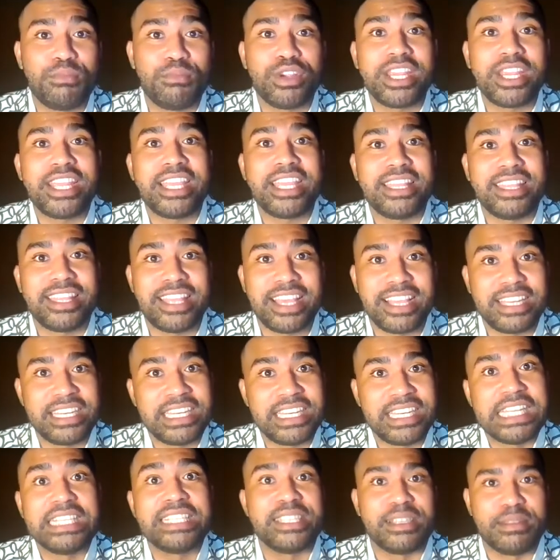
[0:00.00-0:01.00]
bring in
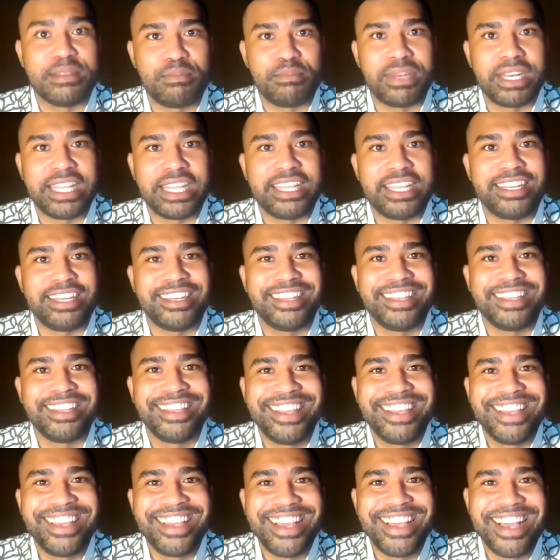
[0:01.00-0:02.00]
that discipline
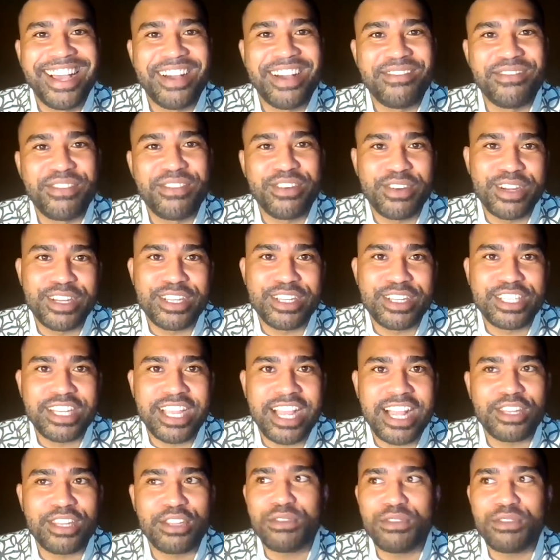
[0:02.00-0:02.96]
for a child.